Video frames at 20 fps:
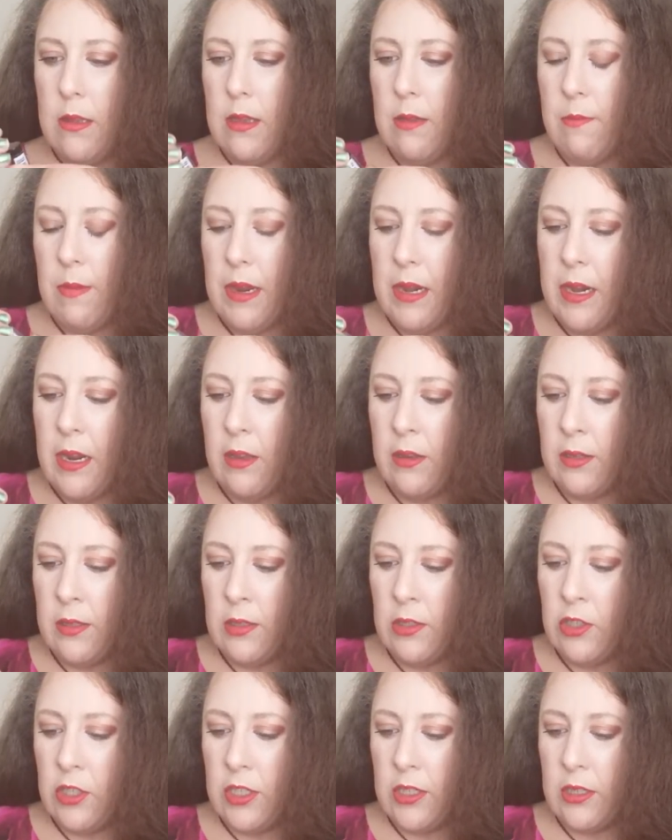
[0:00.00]
And my
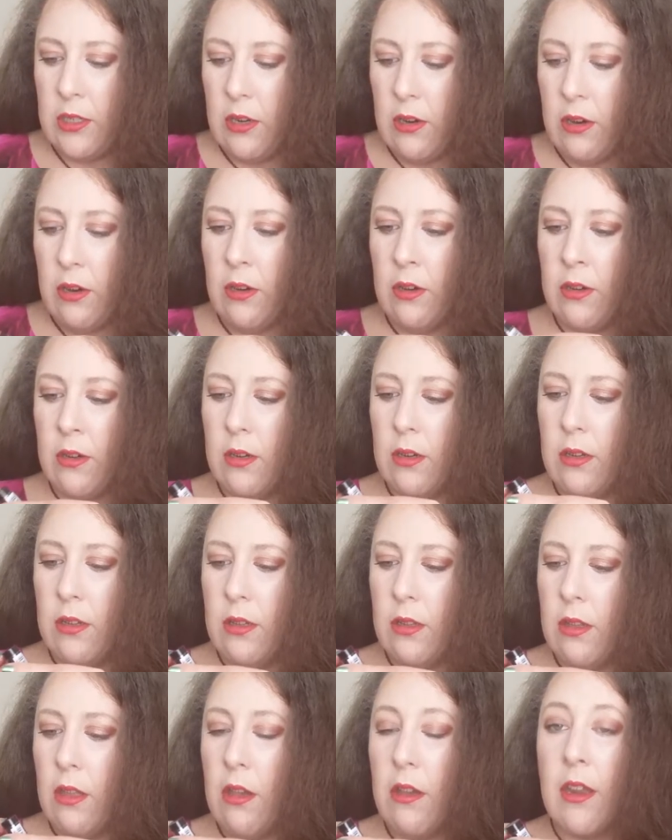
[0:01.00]
nails just aren't
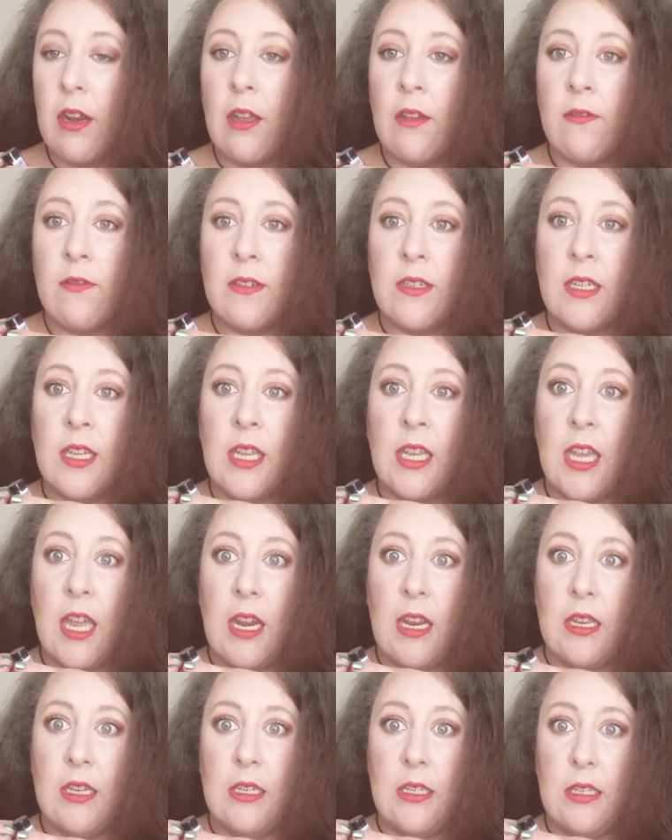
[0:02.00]
long enough to
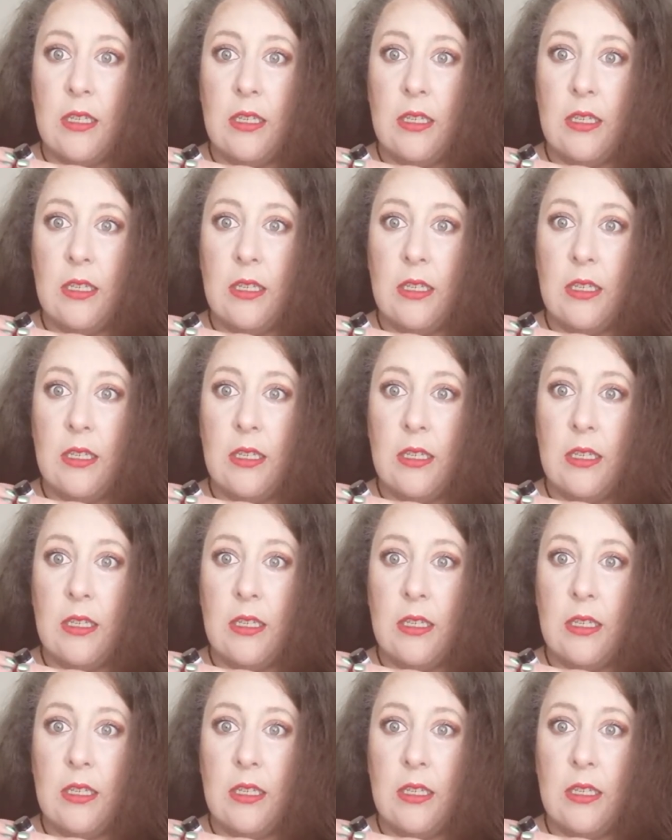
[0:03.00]
get it.